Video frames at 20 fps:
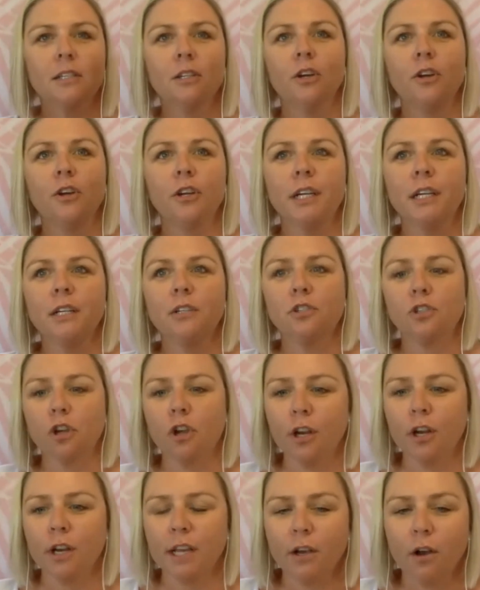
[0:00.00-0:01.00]
learning
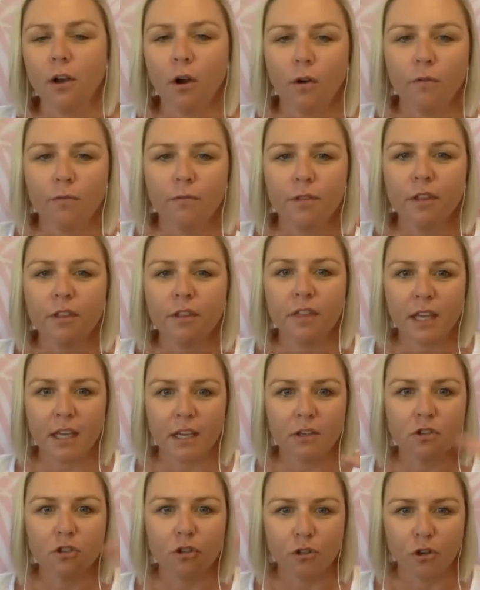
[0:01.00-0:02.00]
journey of the
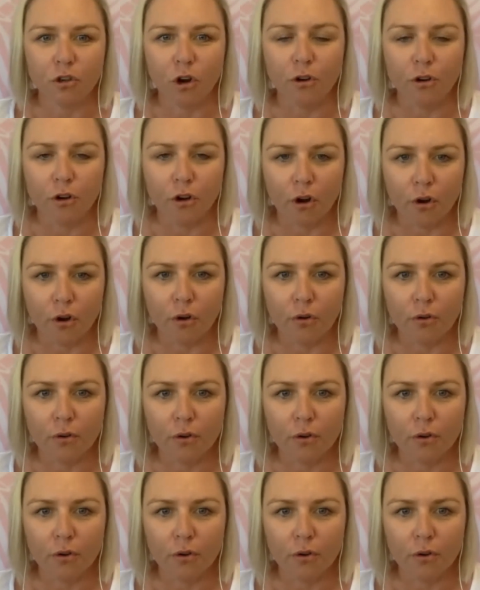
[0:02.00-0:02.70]
things you don't know.